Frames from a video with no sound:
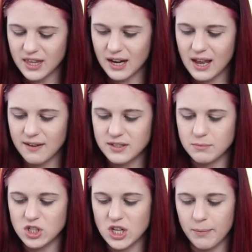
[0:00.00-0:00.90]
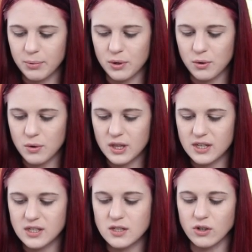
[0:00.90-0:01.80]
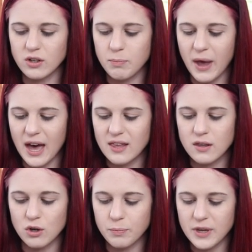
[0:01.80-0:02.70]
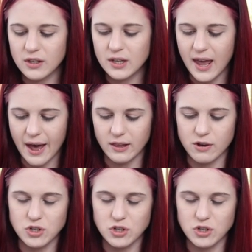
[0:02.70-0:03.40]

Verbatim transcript: Then I have some shampoo. This is Earthbath Oatmeal and Aloe